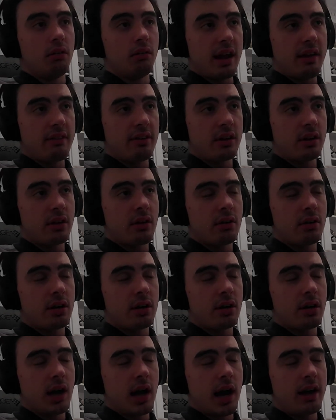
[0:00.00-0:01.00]
Raven
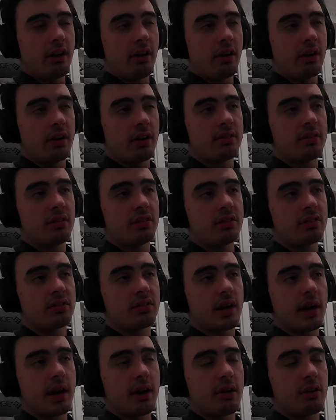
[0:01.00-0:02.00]
Gota, I heard of
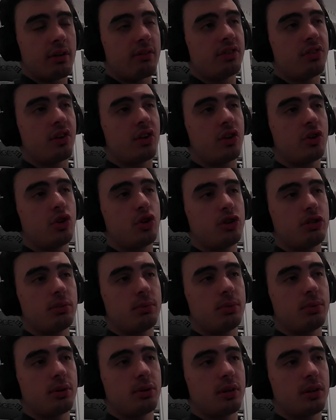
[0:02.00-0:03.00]
this. I don't know if it's a
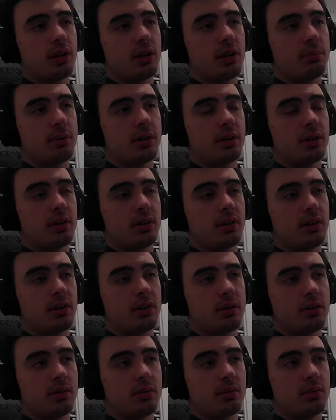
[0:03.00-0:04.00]
YouTuber, clipper,
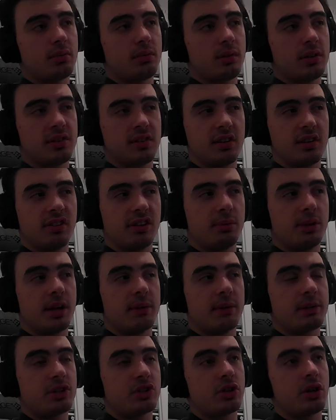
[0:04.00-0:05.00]
or 16
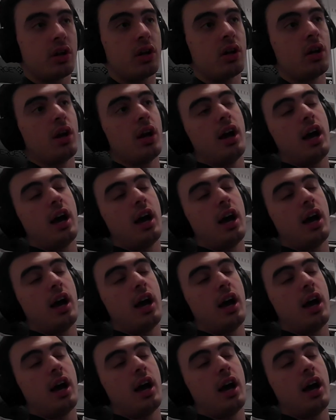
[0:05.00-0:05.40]
player. I'm not sure.